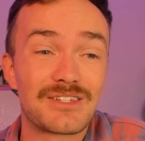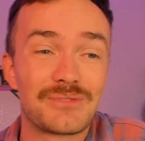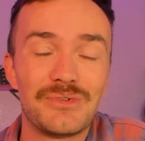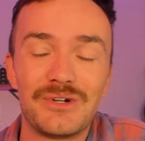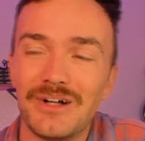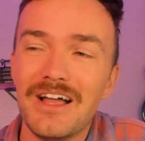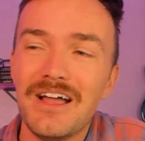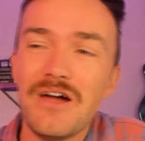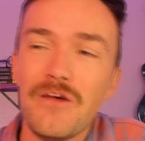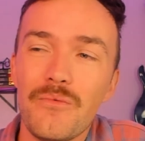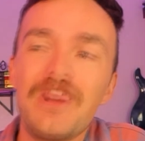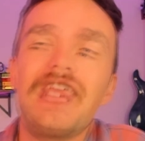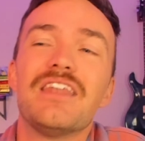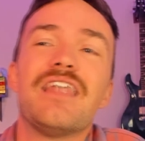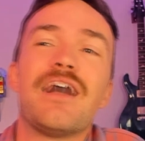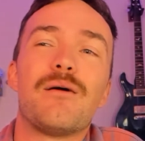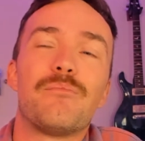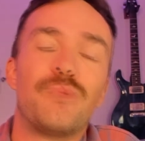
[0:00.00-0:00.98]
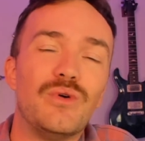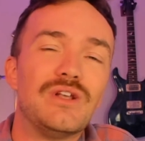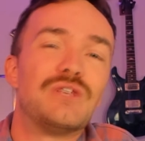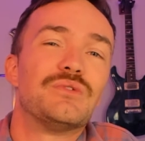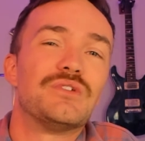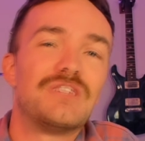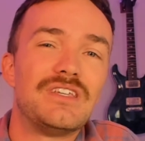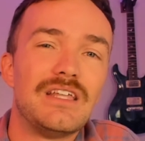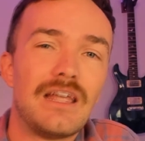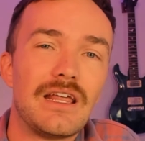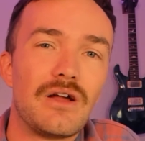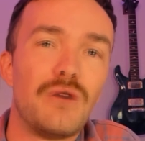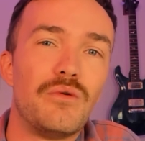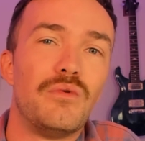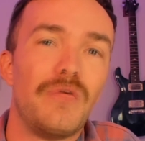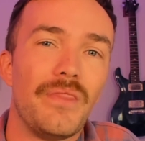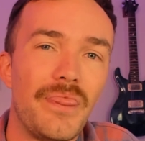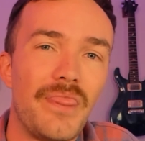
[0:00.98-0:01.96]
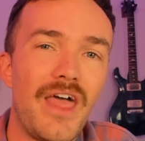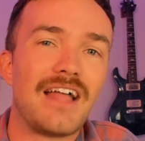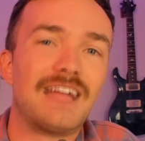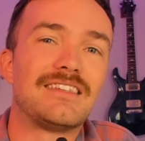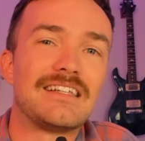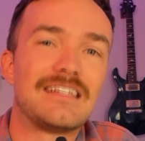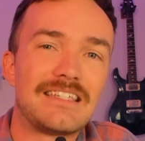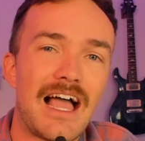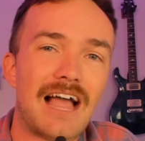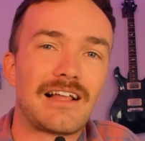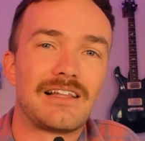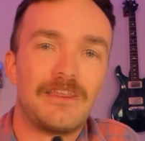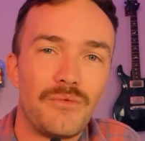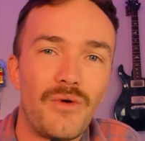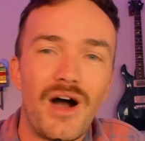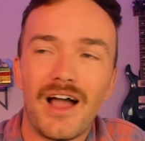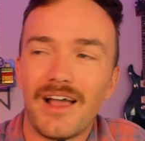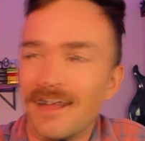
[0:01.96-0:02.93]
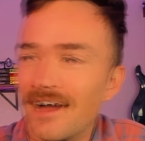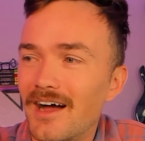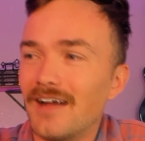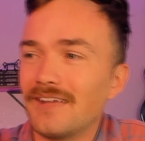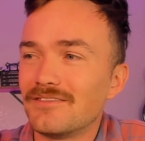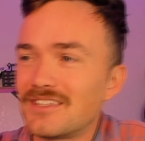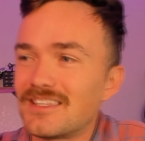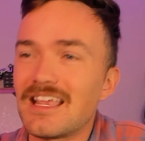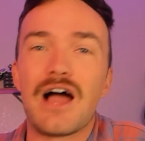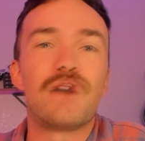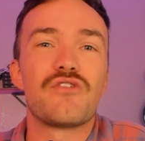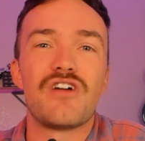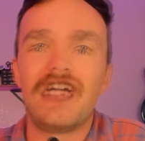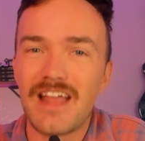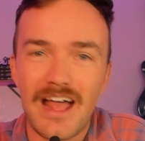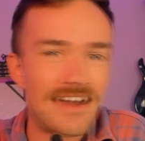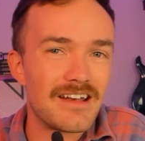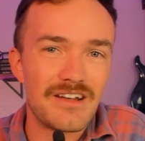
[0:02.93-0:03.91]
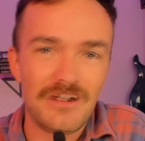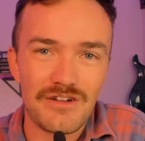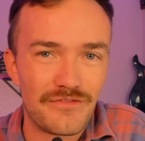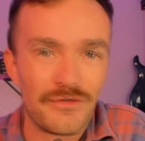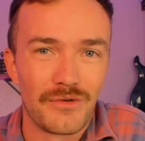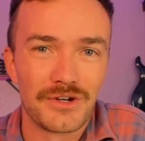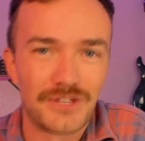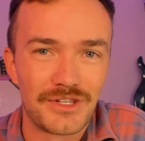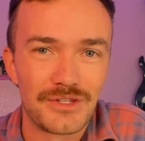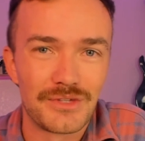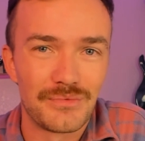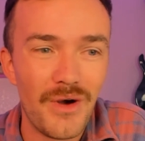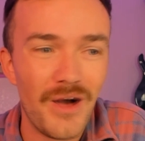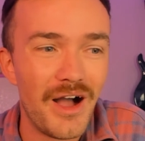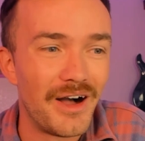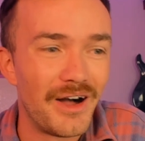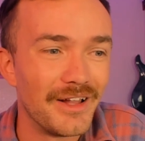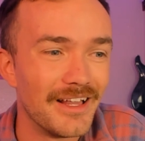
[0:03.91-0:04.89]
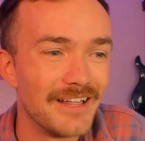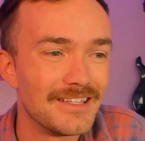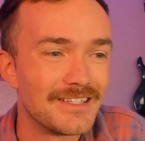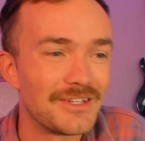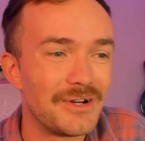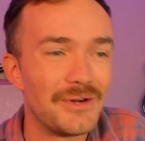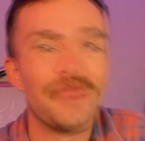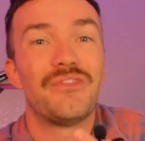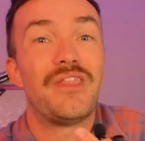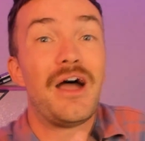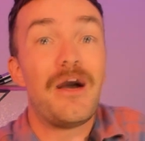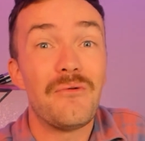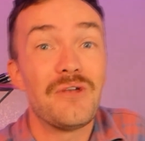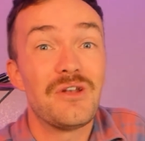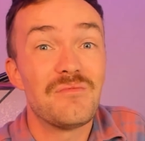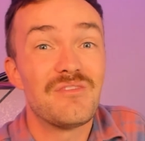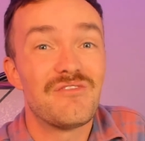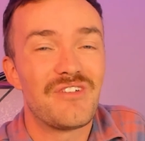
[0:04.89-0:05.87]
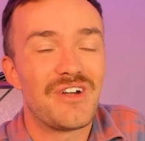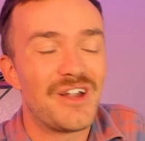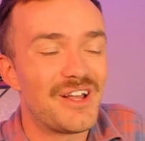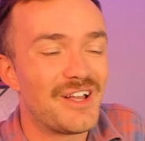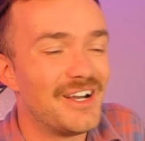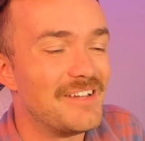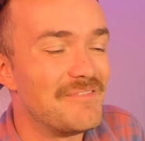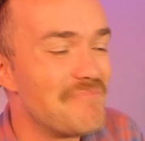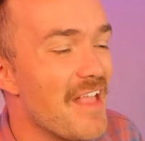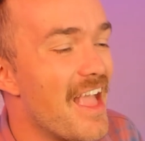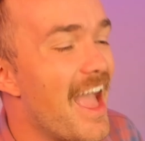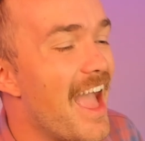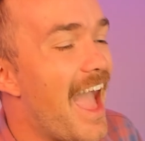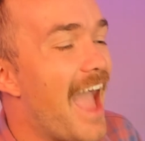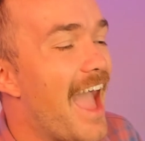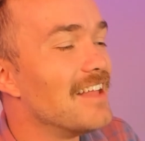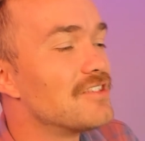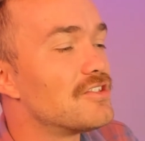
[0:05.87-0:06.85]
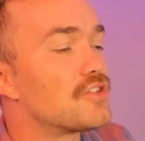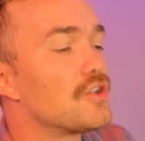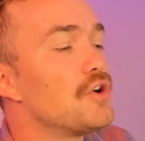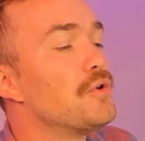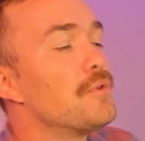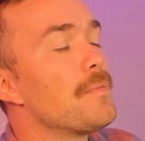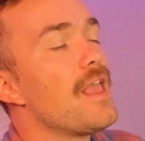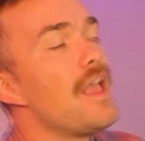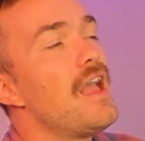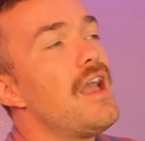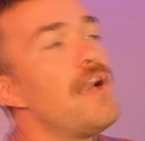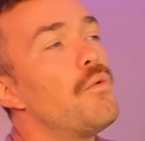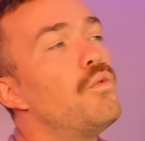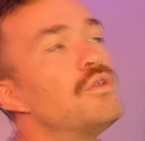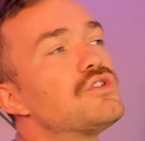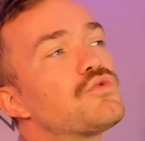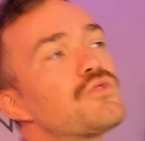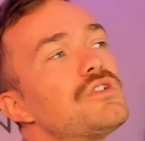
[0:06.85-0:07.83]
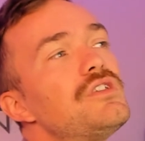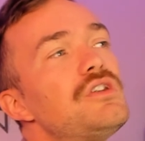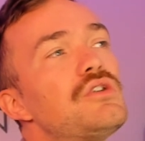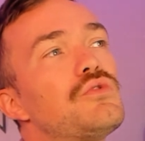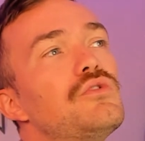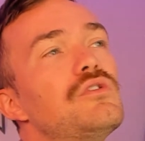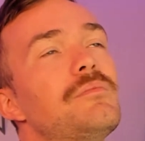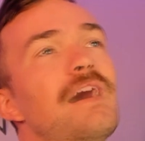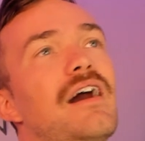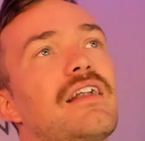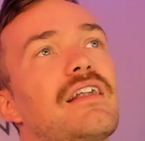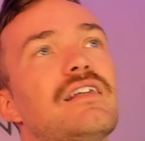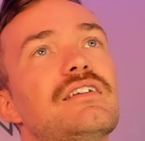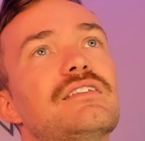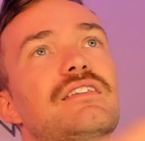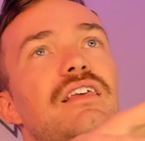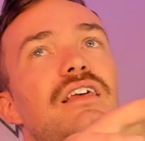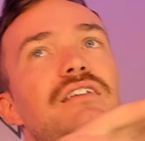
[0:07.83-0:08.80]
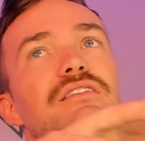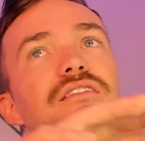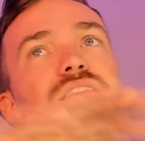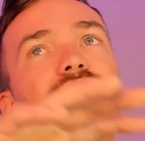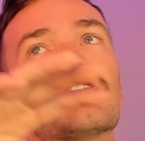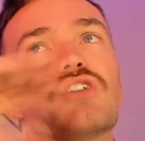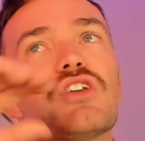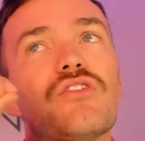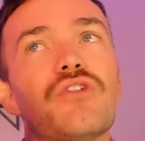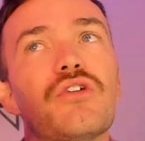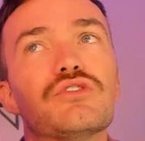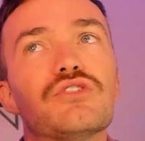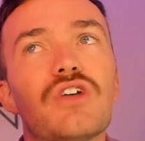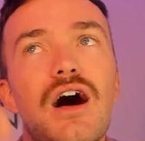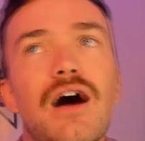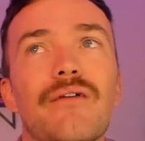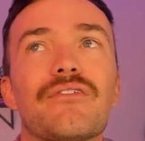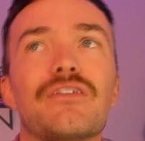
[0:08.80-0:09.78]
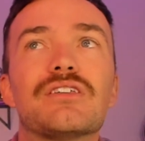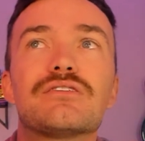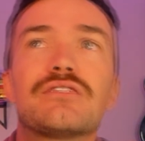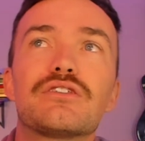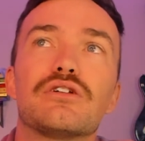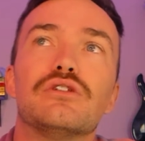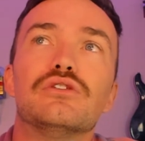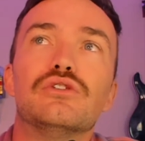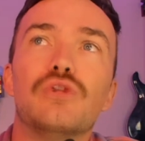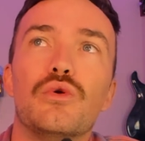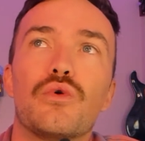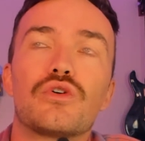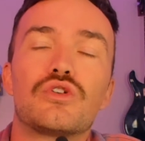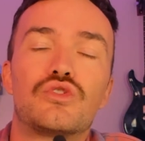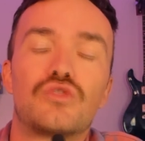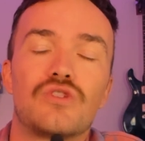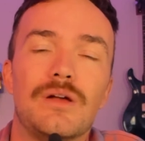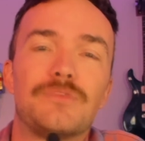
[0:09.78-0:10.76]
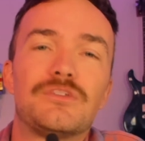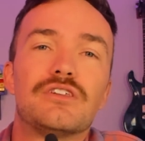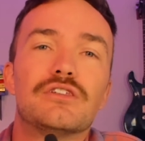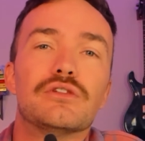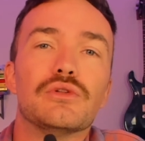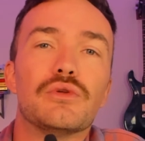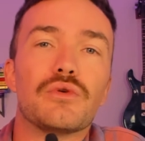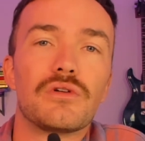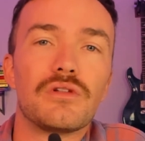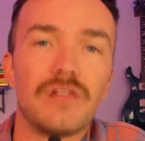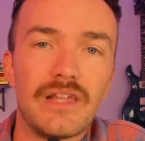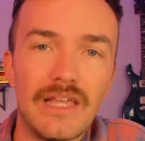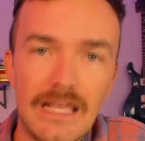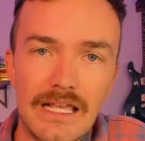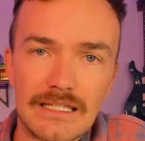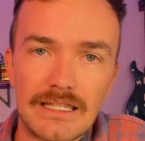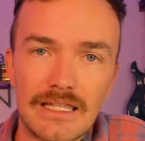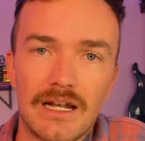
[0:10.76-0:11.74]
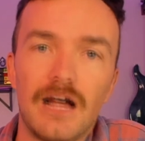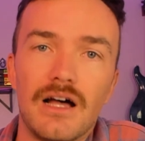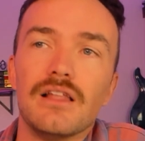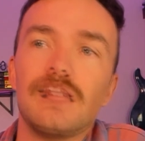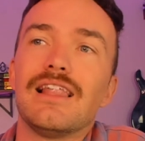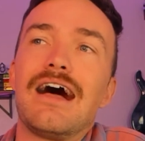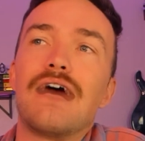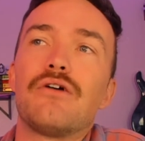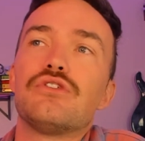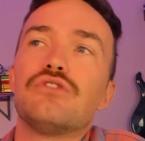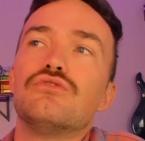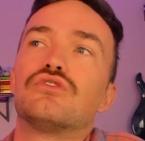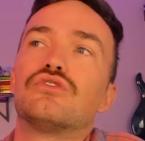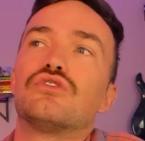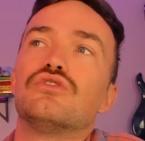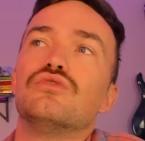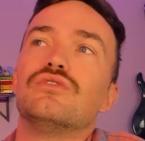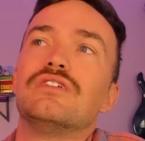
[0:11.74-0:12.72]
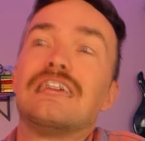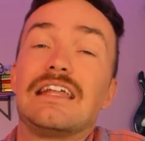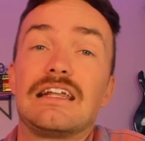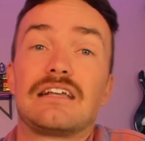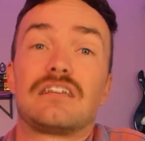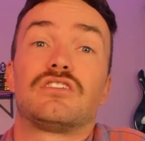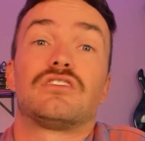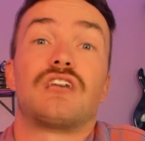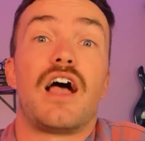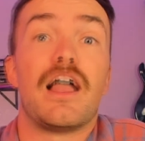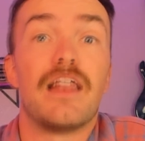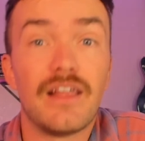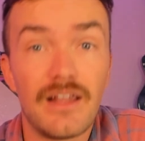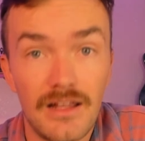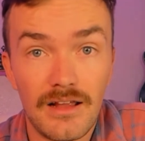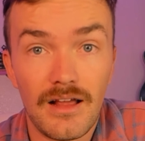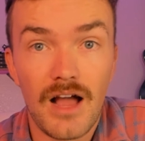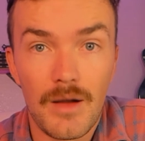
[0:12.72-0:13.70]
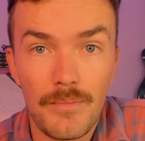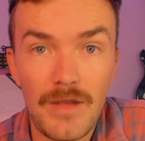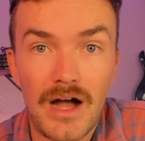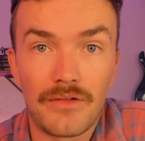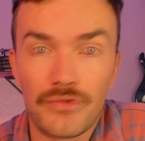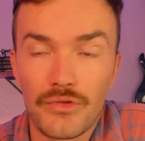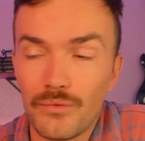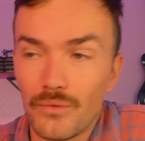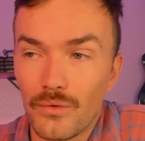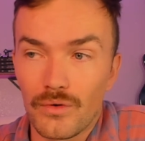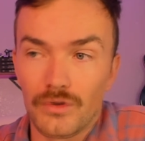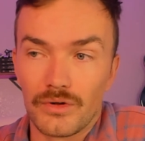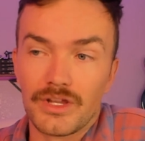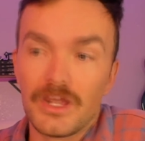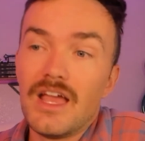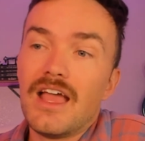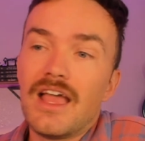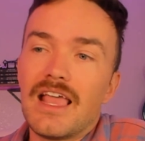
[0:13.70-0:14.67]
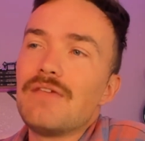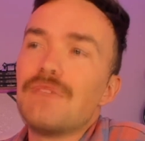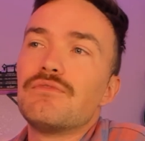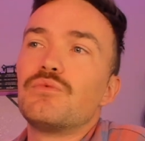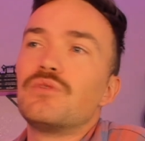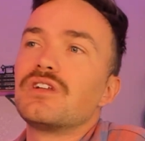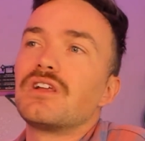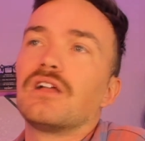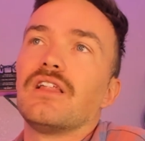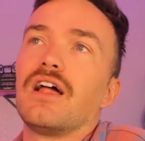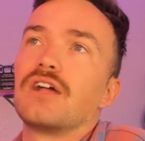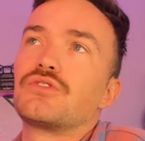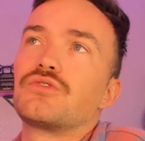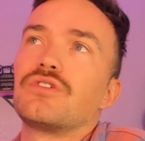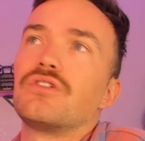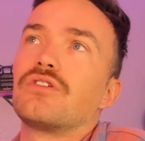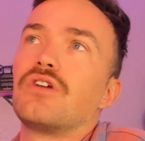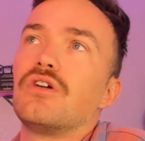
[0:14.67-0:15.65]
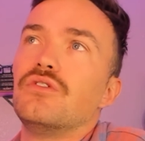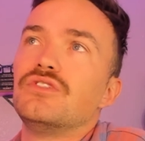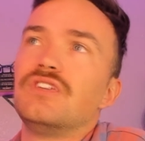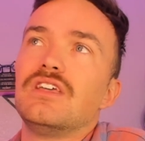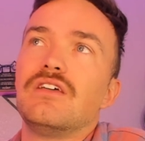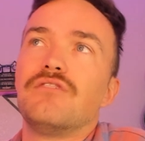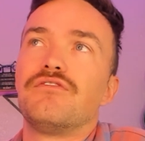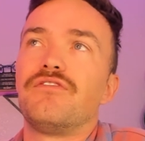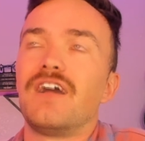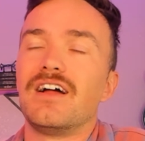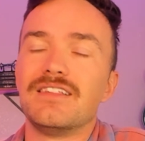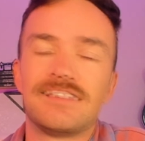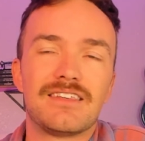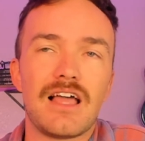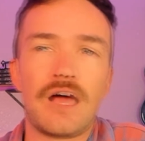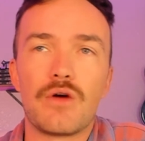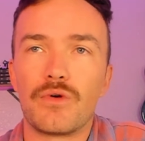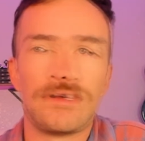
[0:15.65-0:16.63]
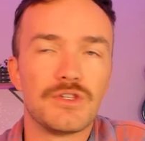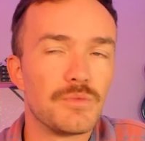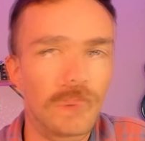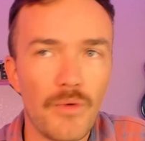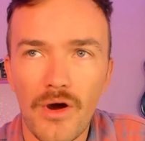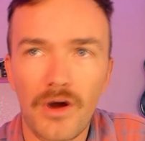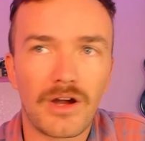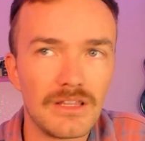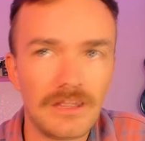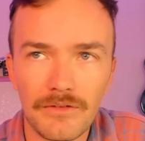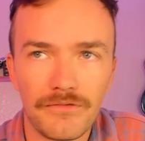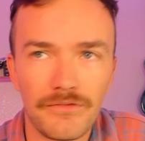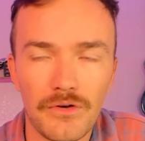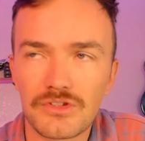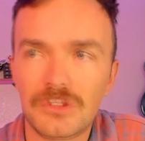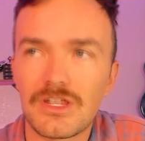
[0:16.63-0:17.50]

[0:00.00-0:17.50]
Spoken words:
Well, we can now point to a scene and go, well, that's exactly why. Sauron had an air force as well, and so that wouldn't have been very good. And so what's really cool about it is there's those obvious little lore drips and lore leaks that allow you to get excited about the world. Even when Galadriel goes in, finds Sauron's mark in the first